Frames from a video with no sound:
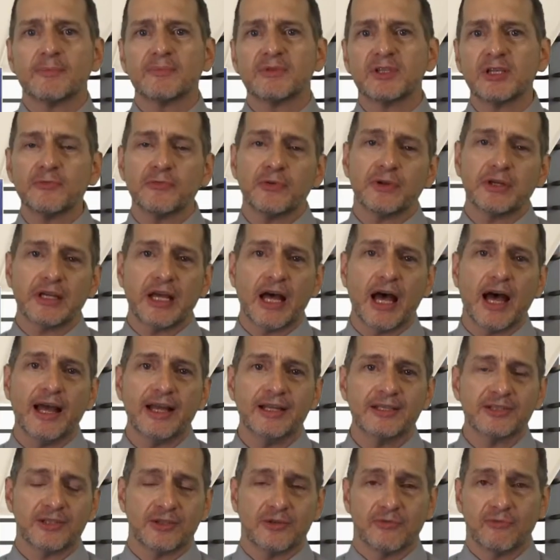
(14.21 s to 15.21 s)
different
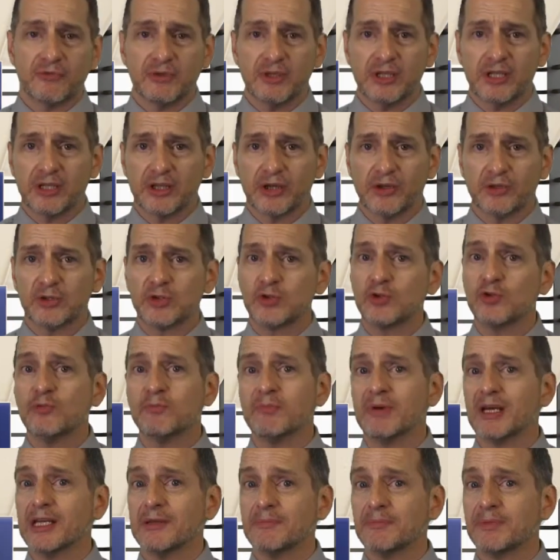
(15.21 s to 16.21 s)
kinds of videos you
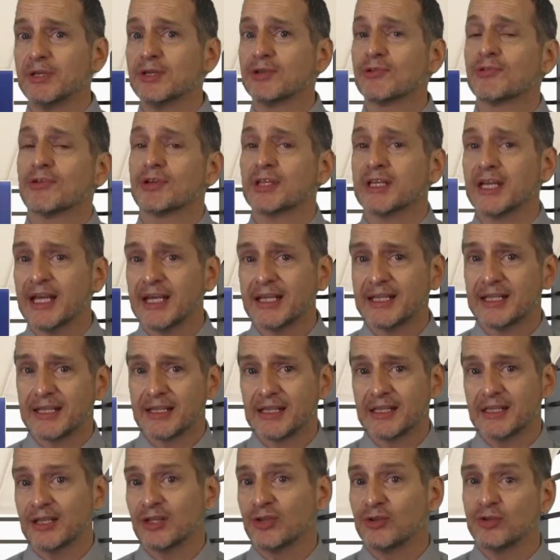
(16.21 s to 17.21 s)
may be
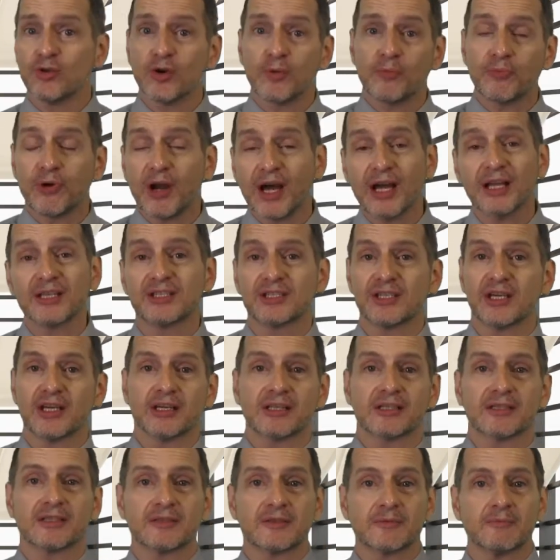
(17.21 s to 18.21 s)
creating in your
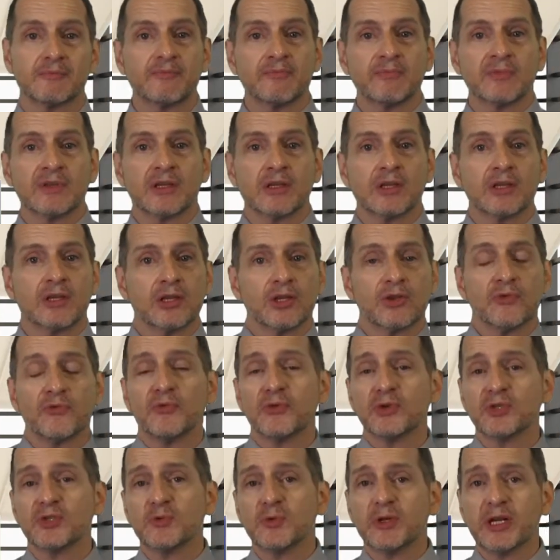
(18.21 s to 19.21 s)
projects. The
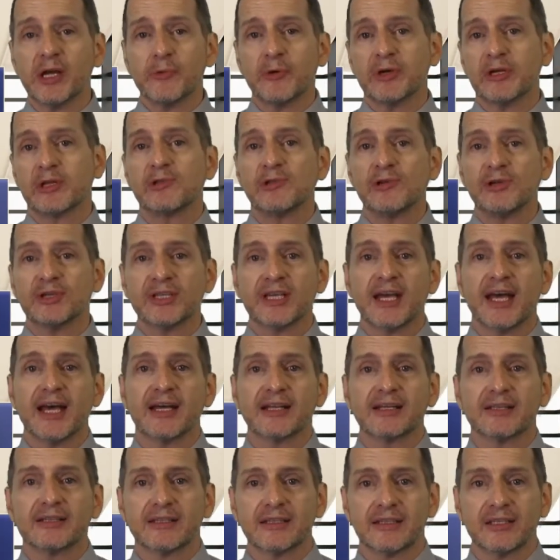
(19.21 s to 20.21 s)
first one I want to look
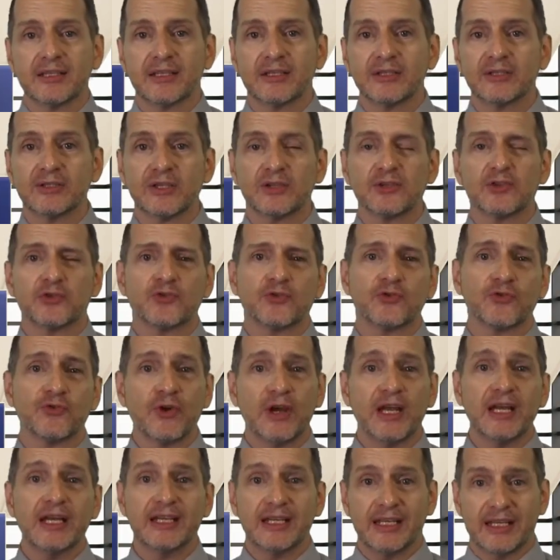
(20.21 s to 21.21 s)
at is
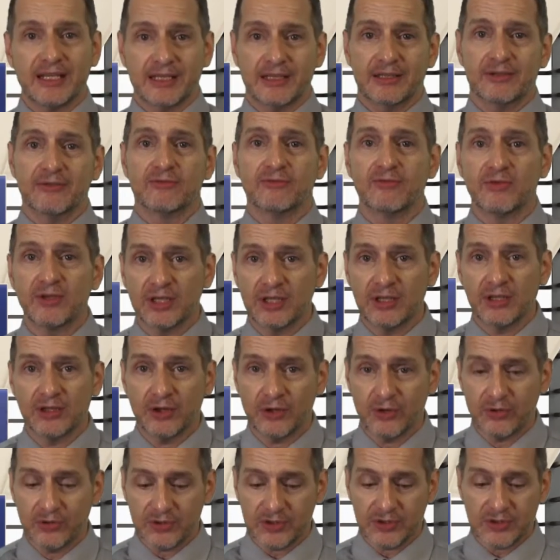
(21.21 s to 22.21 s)
training
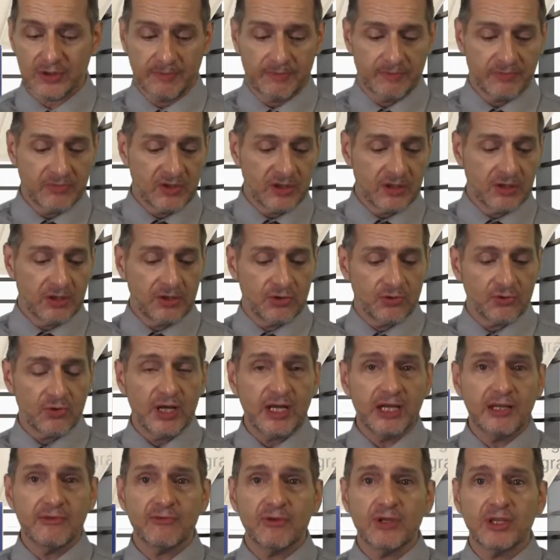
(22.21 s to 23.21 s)
videos.
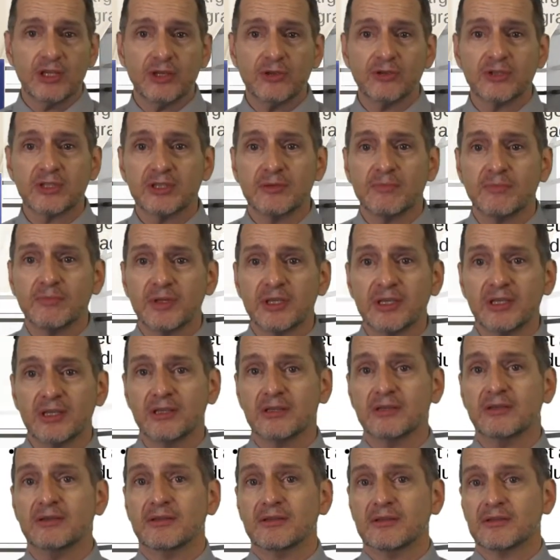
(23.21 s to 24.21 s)
Training videos can
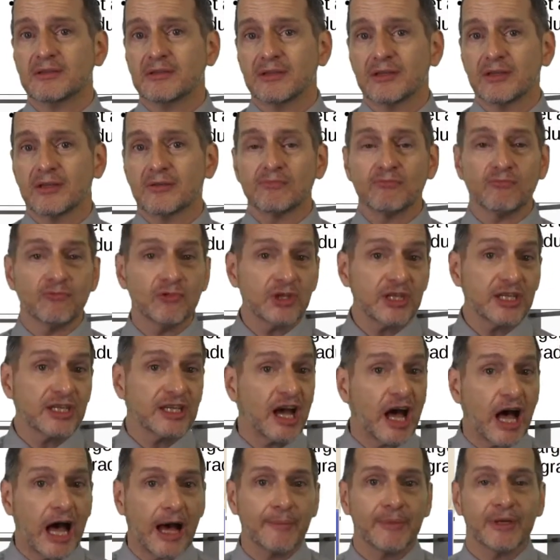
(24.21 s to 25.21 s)
be really
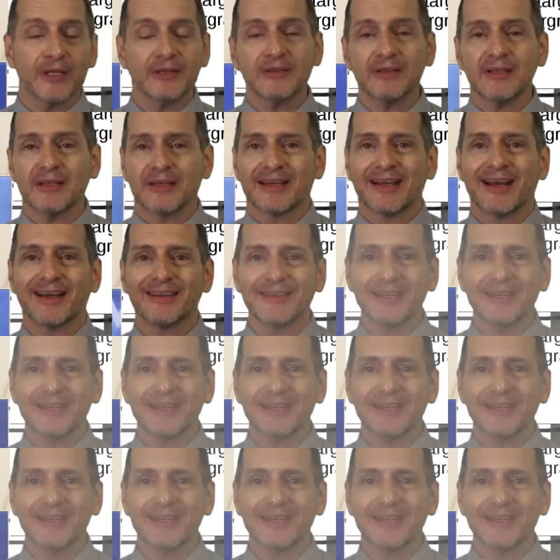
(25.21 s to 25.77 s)
common. I